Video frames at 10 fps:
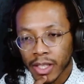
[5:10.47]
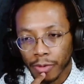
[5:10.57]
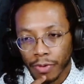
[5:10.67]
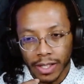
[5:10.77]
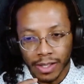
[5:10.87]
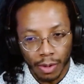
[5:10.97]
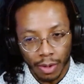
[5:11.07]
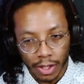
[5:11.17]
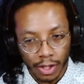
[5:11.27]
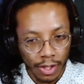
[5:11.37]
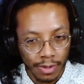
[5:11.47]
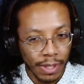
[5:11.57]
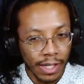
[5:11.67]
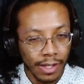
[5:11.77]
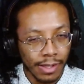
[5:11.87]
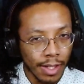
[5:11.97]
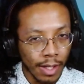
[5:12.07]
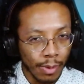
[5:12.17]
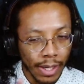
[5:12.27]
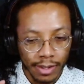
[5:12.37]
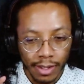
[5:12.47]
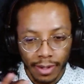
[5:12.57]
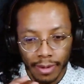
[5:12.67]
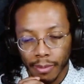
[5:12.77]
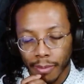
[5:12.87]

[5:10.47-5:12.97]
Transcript: far he's only just been a silhouette, you know.